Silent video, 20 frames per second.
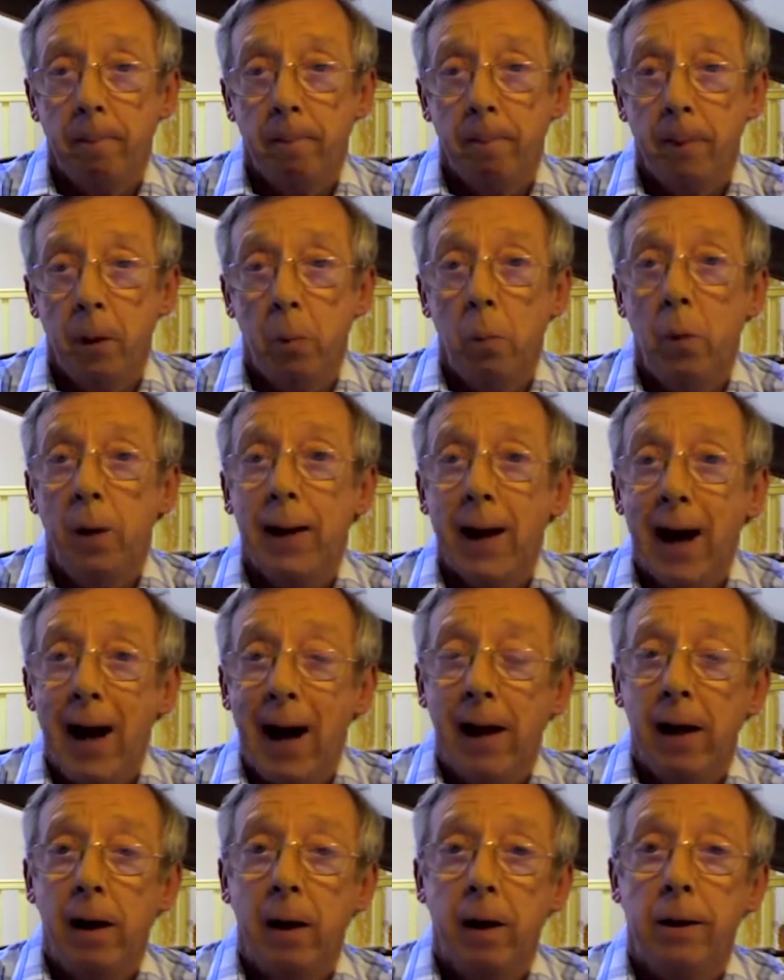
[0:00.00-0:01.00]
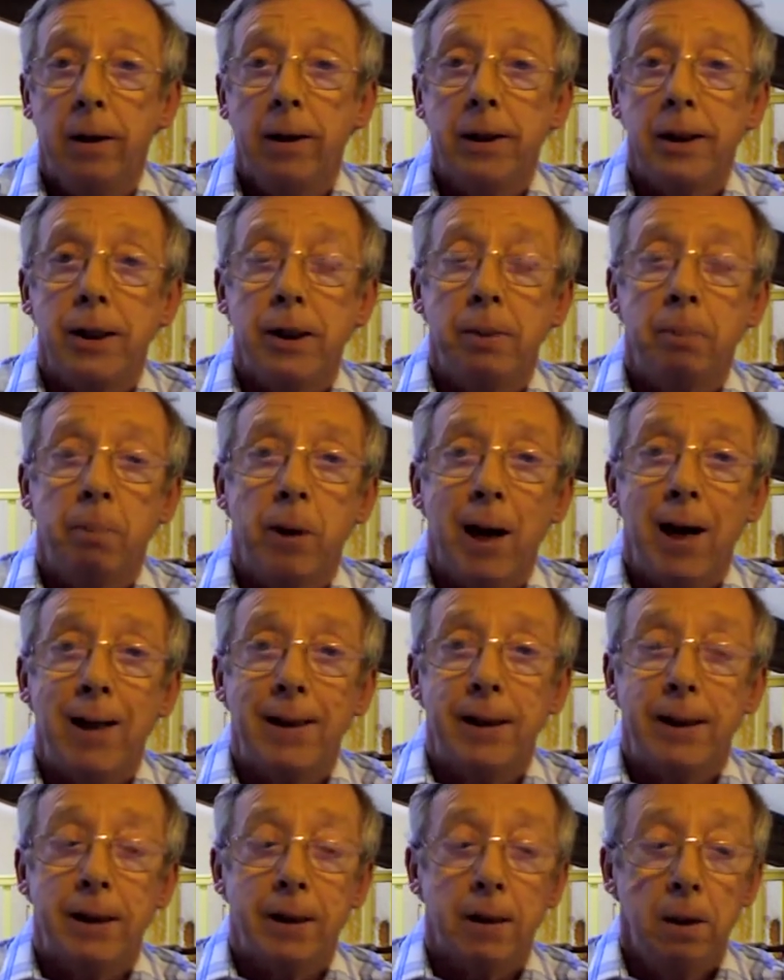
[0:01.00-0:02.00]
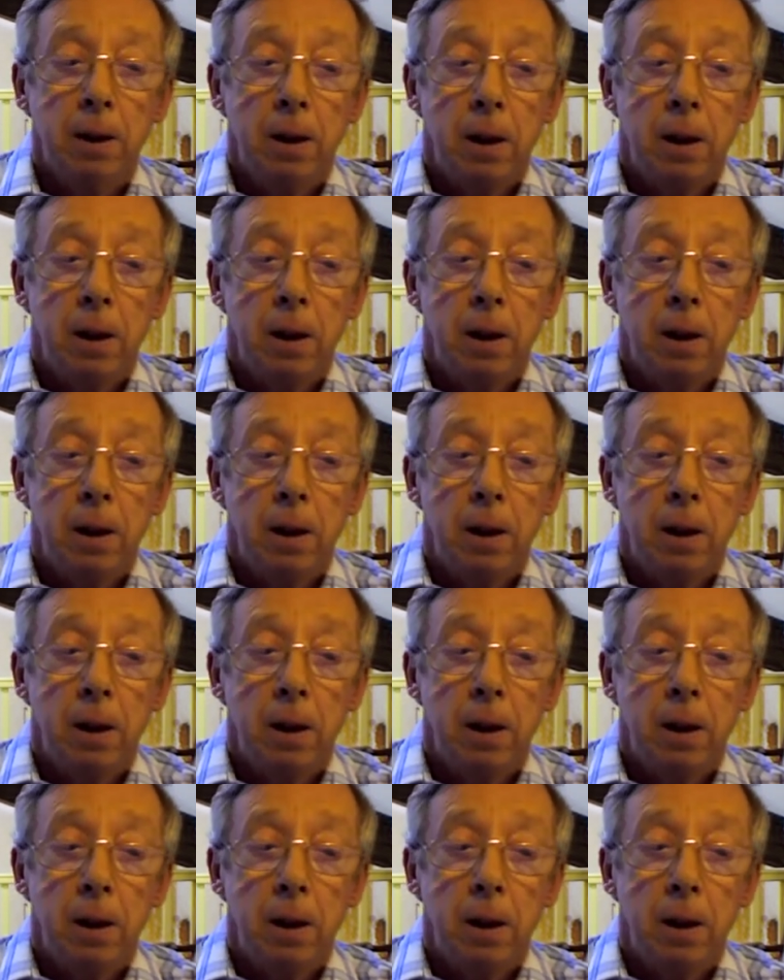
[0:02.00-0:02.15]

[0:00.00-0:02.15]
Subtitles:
and with anger that's suppressed?